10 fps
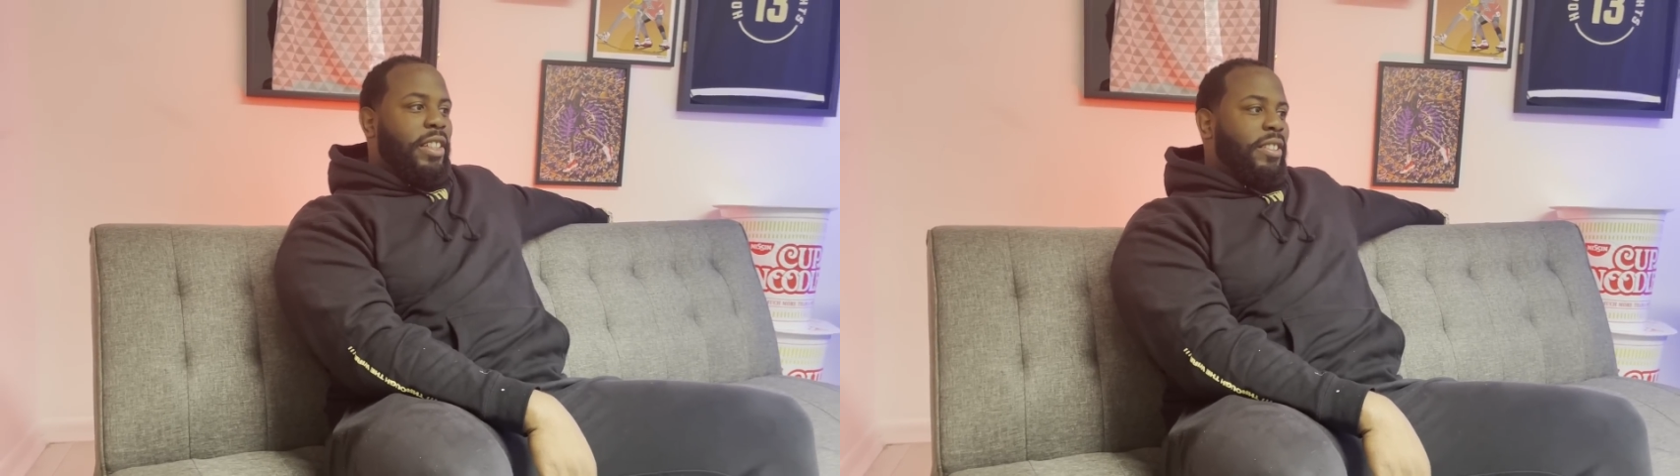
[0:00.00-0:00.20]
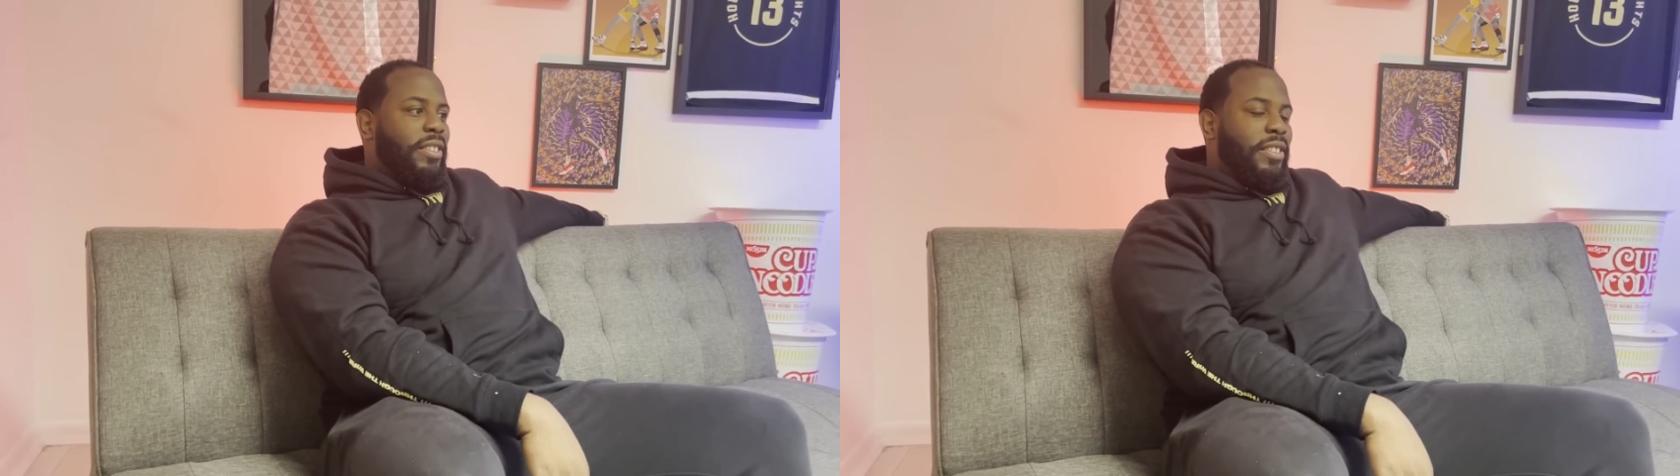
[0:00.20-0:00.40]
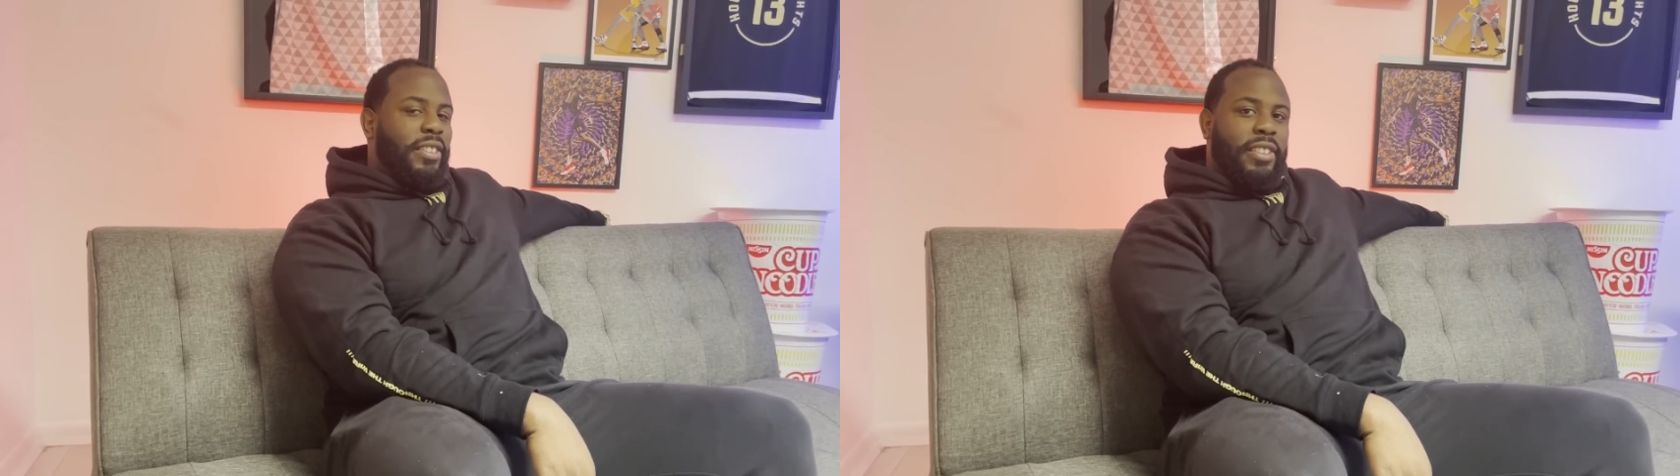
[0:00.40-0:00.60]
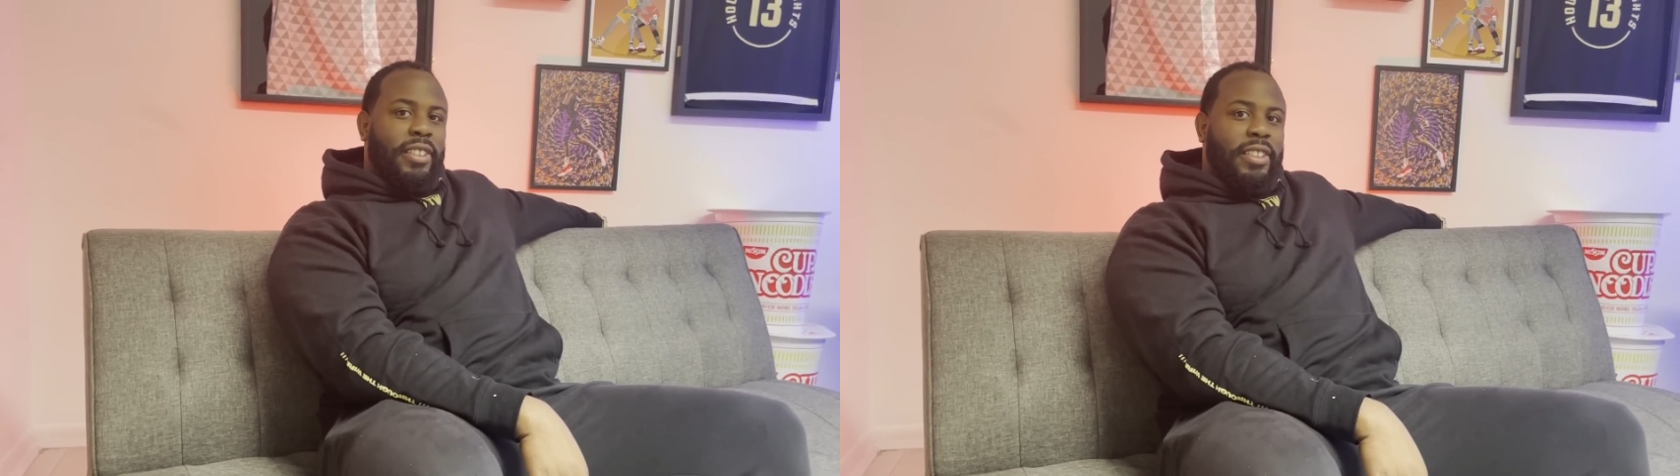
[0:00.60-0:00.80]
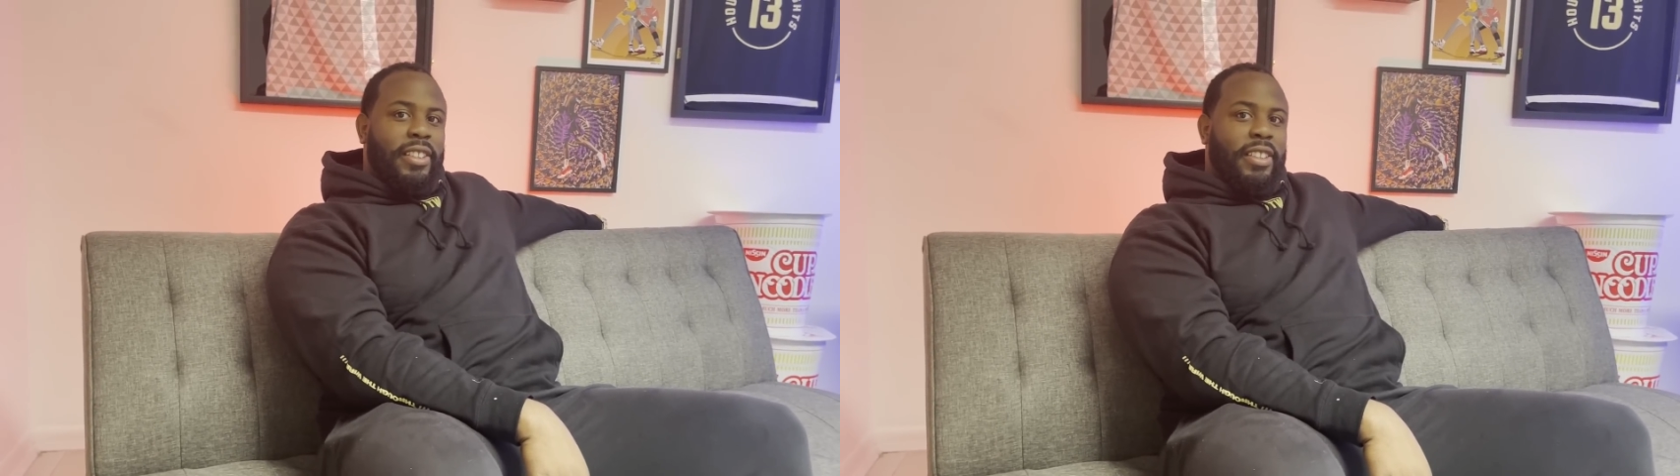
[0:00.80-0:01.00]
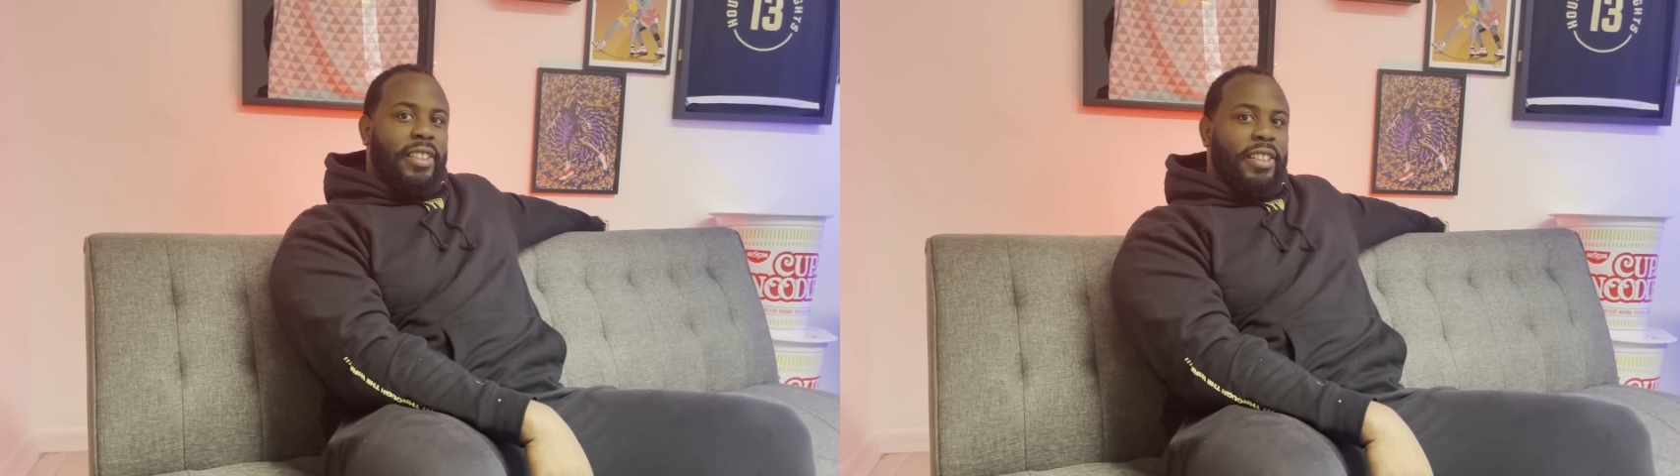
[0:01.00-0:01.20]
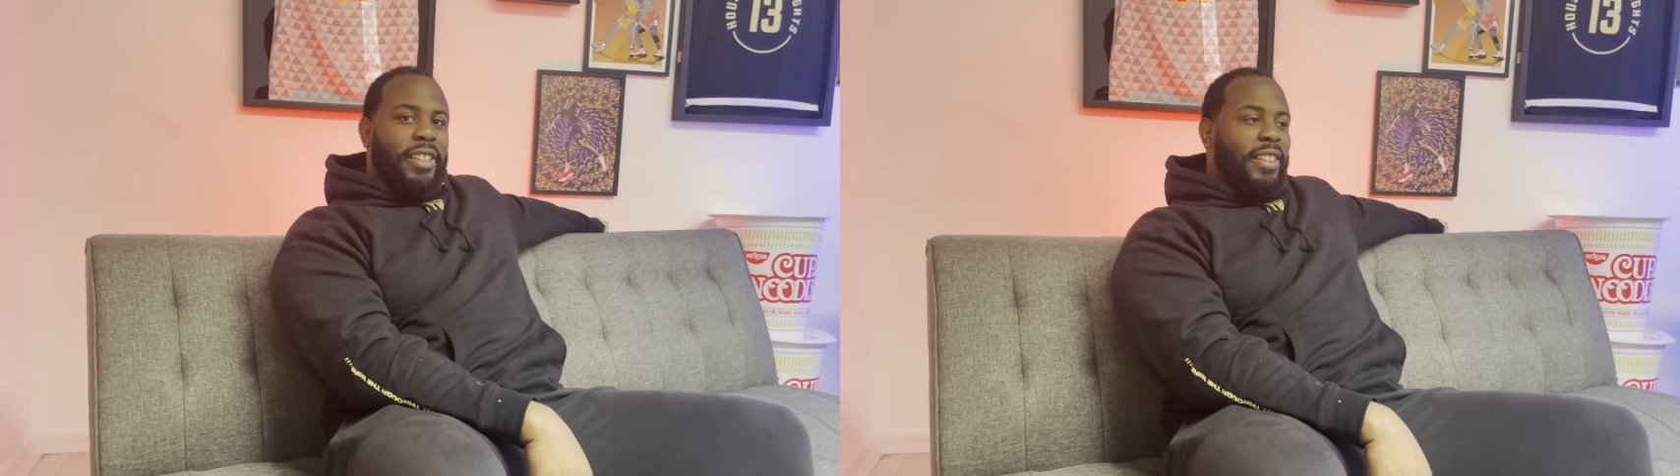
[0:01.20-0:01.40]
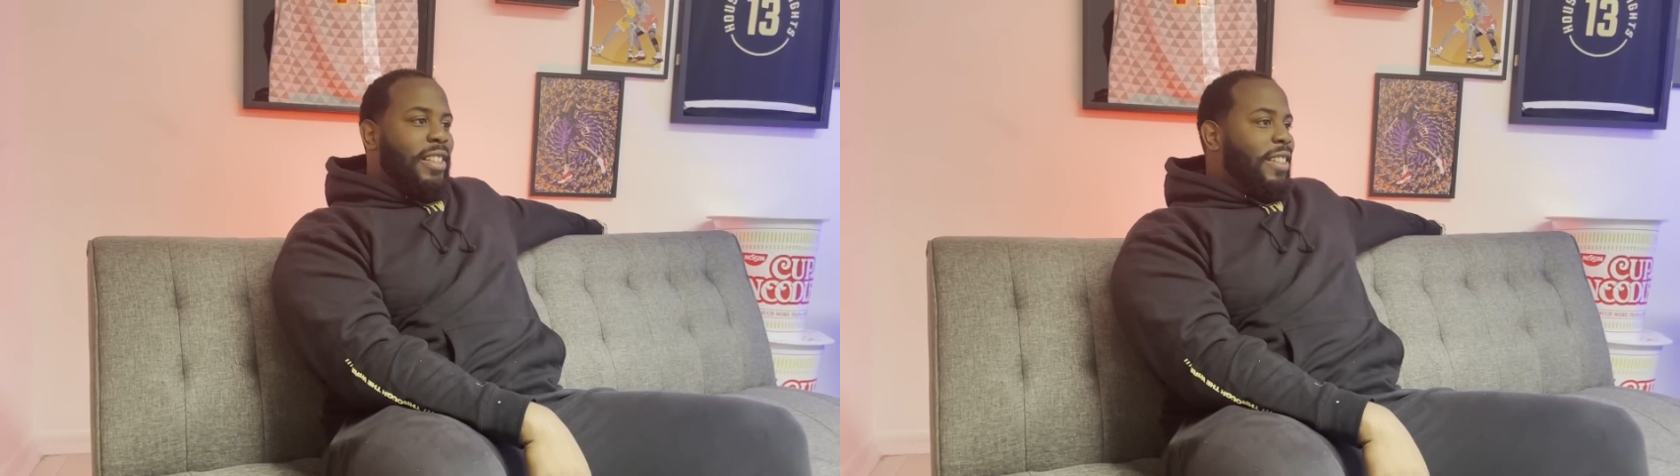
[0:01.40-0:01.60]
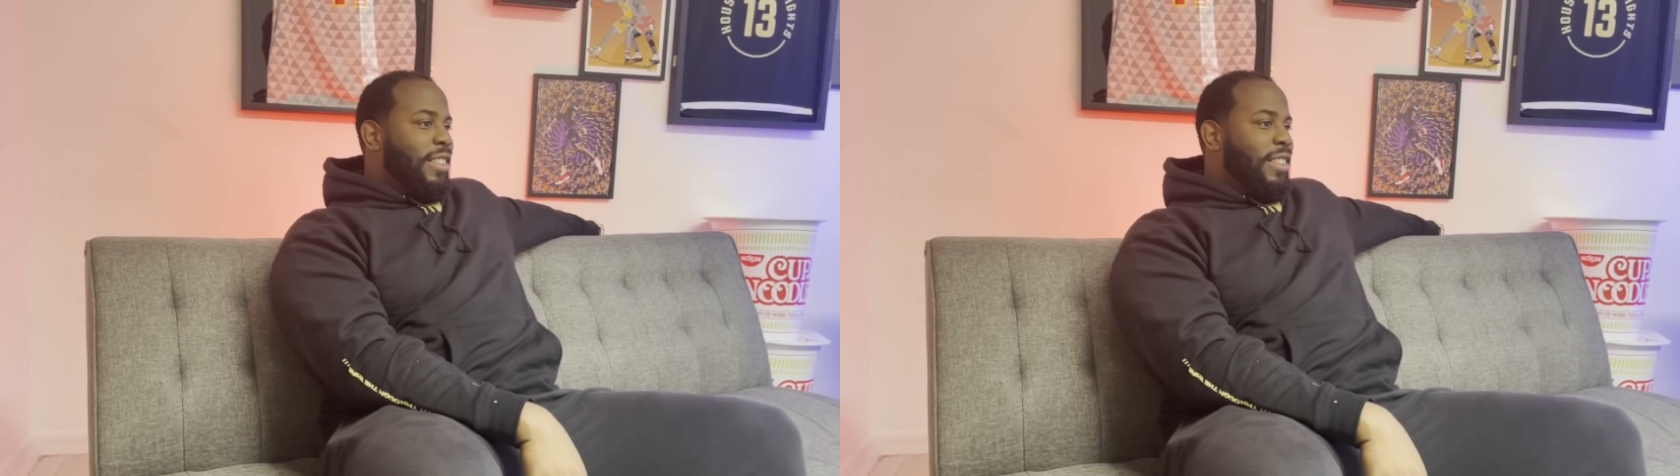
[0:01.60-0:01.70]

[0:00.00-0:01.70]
if you ain't got that stick action.